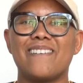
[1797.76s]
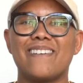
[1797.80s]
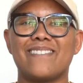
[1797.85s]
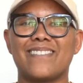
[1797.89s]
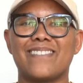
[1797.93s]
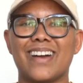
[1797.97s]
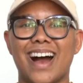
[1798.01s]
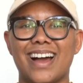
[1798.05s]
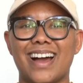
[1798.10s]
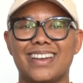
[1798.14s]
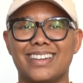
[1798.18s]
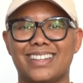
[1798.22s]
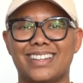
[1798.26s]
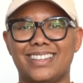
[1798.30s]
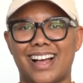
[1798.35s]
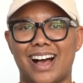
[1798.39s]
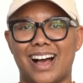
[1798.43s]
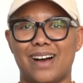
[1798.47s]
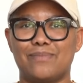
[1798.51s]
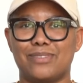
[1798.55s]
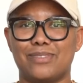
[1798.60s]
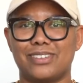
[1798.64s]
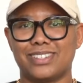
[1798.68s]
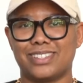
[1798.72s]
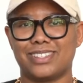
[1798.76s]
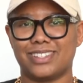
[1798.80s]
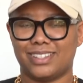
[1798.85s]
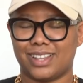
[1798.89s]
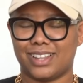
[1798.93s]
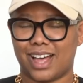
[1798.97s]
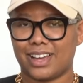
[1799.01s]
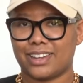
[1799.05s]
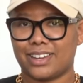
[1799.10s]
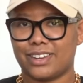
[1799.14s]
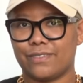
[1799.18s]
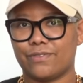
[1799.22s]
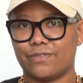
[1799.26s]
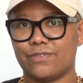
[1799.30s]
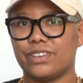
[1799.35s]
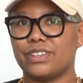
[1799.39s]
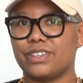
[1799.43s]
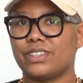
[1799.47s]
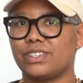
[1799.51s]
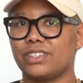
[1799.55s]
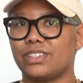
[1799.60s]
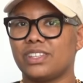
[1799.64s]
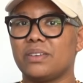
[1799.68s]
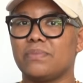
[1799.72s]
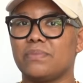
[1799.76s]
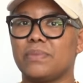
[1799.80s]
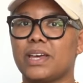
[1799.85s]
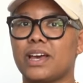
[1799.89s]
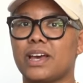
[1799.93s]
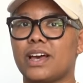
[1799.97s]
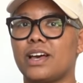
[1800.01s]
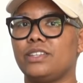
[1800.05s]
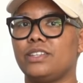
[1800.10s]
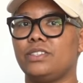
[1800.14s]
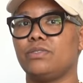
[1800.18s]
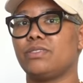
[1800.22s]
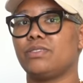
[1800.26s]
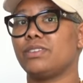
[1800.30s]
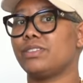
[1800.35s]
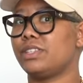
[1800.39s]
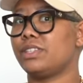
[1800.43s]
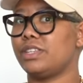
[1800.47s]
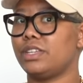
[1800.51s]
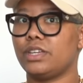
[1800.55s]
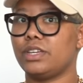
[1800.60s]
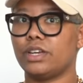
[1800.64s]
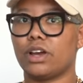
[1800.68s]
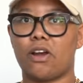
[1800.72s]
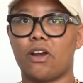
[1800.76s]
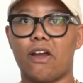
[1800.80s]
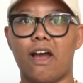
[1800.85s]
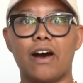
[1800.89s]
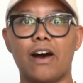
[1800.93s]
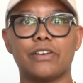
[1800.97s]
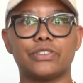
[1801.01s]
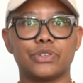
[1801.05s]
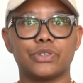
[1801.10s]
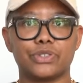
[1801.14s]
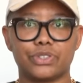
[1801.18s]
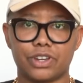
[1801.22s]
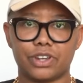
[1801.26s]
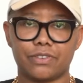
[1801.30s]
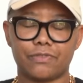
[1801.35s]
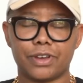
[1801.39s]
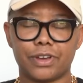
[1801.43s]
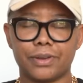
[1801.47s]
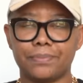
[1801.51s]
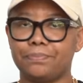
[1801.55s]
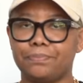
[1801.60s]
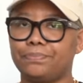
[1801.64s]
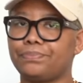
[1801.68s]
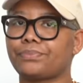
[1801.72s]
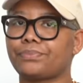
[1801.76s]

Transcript: we've gotten a lot more selective recently because you can see our house looks different